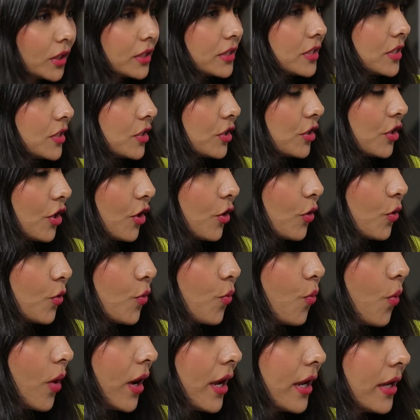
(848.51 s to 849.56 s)
wants to know
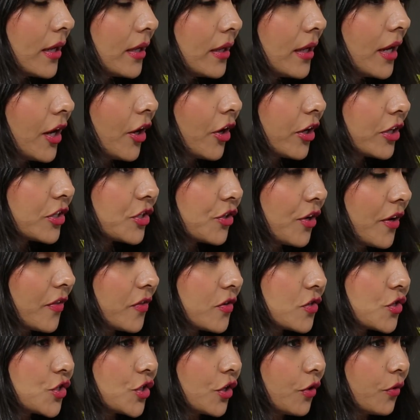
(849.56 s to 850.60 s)
what character on
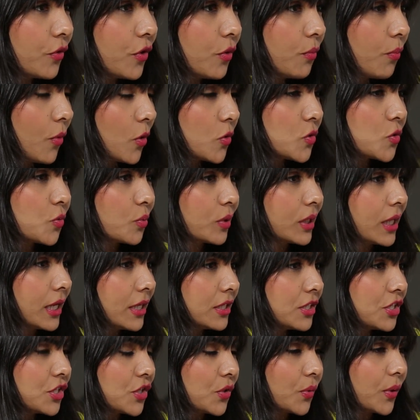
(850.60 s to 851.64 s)
the show you most
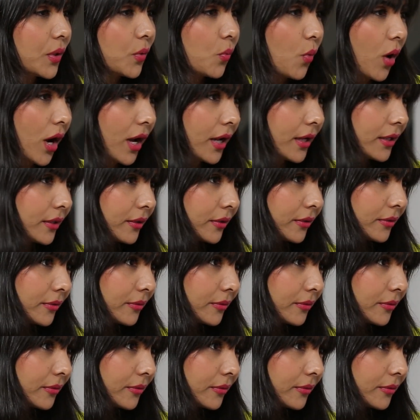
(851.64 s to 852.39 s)
relate to and why.